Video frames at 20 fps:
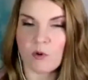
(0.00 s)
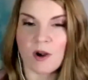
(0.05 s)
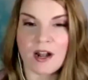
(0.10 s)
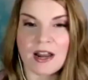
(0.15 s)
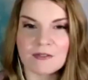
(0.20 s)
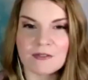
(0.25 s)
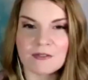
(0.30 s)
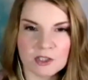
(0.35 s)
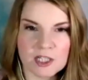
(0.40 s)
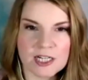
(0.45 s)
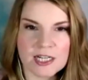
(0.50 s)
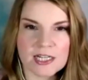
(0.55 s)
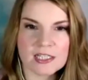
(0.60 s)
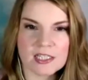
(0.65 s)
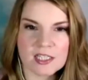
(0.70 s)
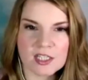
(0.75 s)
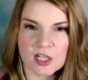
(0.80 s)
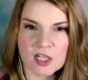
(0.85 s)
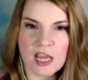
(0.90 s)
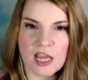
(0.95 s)
whatever it
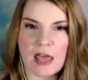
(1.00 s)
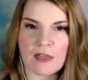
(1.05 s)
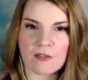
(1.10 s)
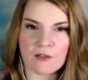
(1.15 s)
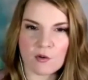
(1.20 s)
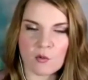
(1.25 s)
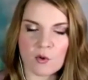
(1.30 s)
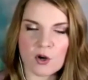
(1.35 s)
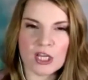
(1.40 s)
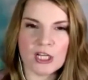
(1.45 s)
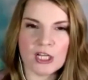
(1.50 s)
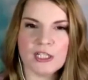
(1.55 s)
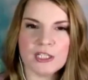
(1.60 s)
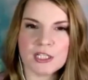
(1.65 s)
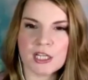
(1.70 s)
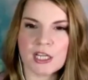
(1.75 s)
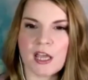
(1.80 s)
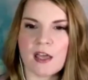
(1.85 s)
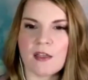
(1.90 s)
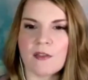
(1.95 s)
is together we're in
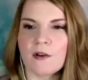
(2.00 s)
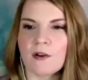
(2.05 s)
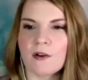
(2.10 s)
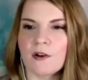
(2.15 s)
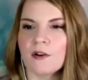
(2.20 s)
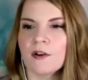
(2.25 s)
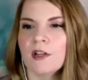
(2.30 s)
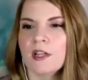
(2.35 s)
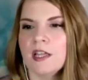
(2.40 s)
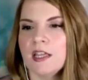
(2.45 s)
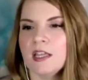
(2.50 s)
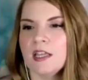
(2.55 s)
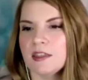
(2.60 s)
it together